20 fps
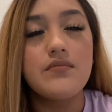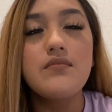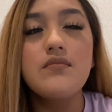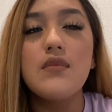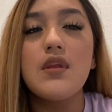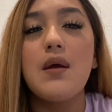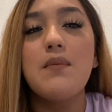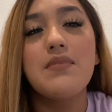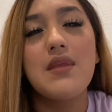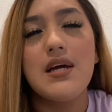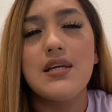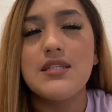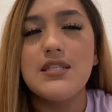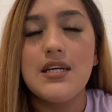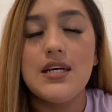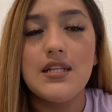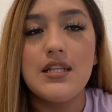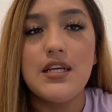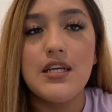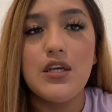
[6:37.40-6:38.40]
I'm not
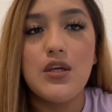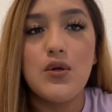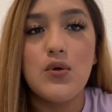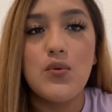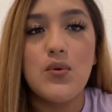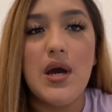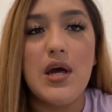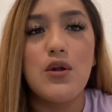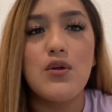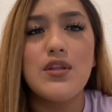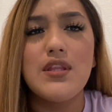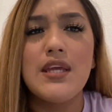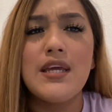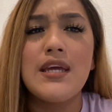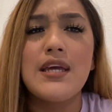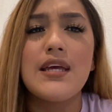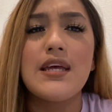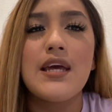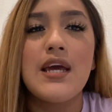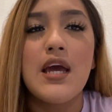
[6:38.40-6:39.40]
telling you, I don't
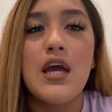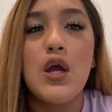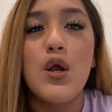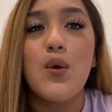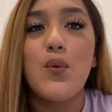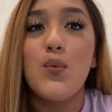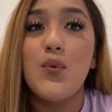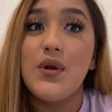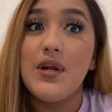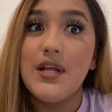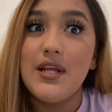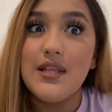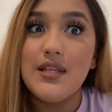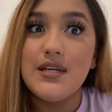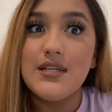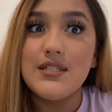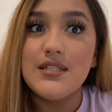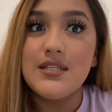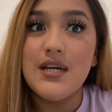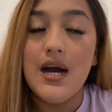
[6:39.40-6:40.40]
think reading the
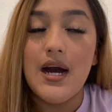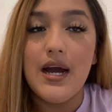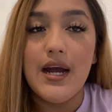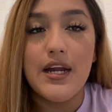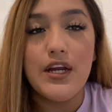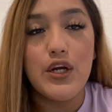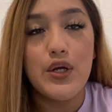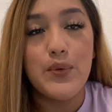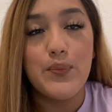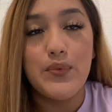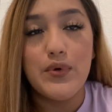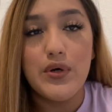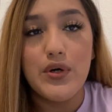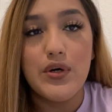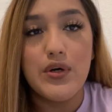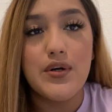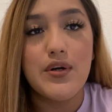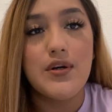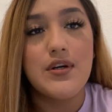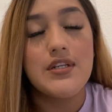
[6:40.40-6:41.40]
entire
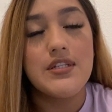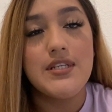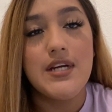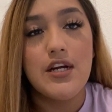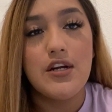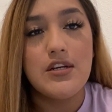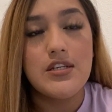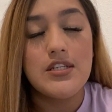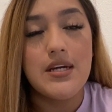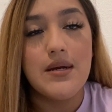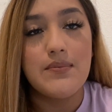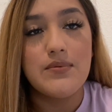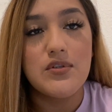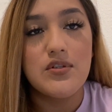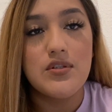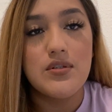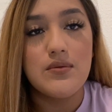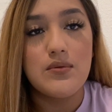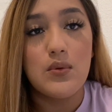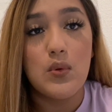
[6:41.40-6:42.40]
book or entire
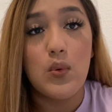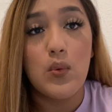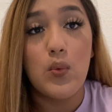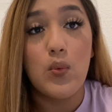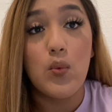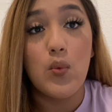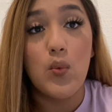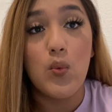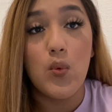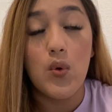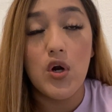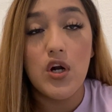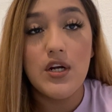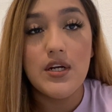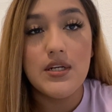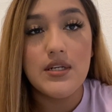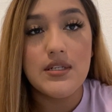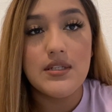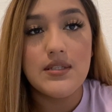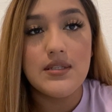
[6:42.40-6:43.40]
chapter
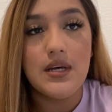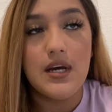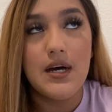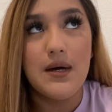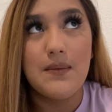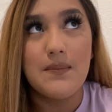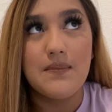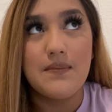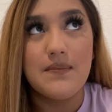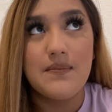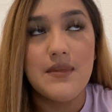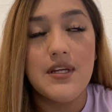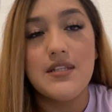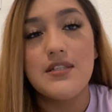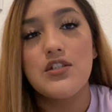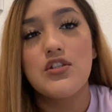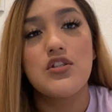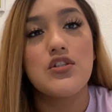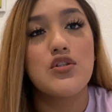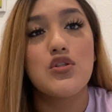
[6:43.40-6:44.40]
works.
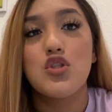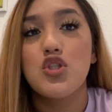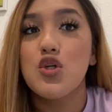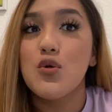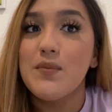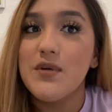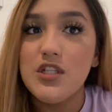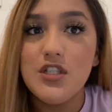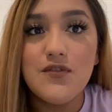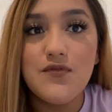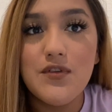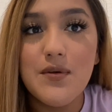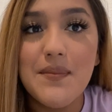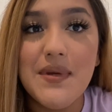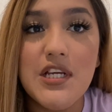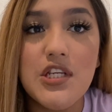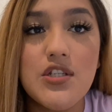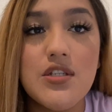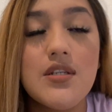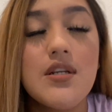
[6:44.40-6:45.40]
That's just too much
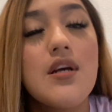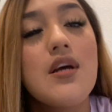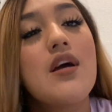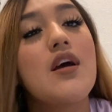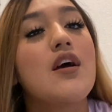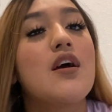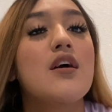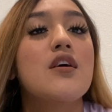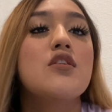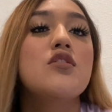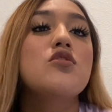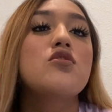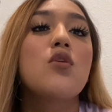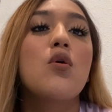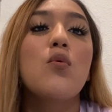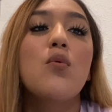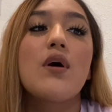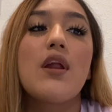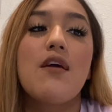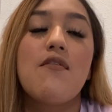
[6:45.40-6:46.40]
information. So
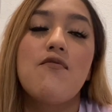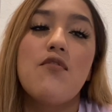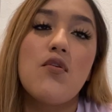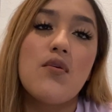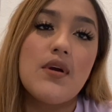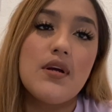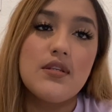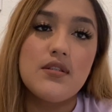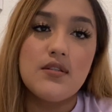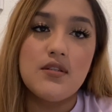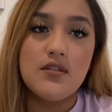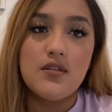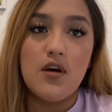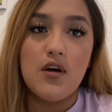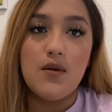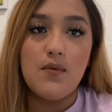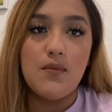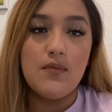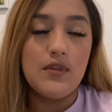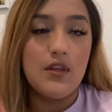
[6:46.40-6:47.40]
what I focus is
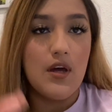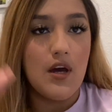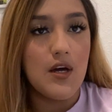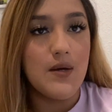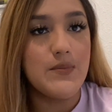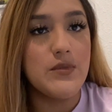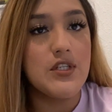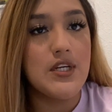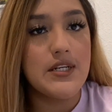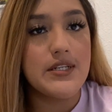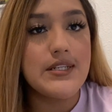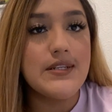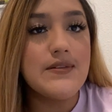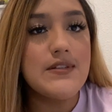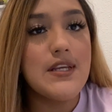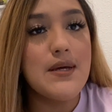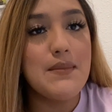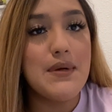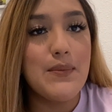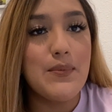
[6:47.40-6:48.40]
on the objectives
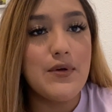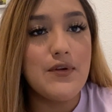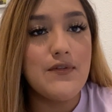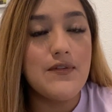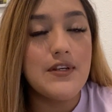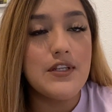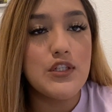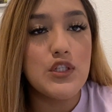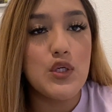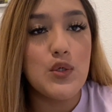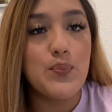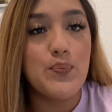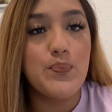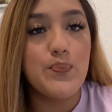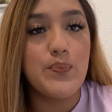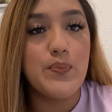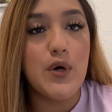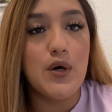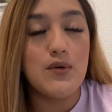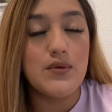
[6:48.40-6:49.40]
that my professor
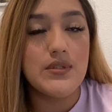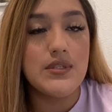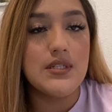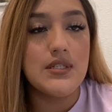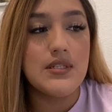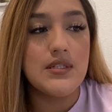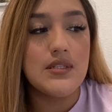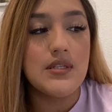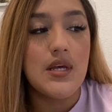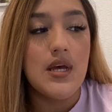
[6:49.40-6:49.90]
posts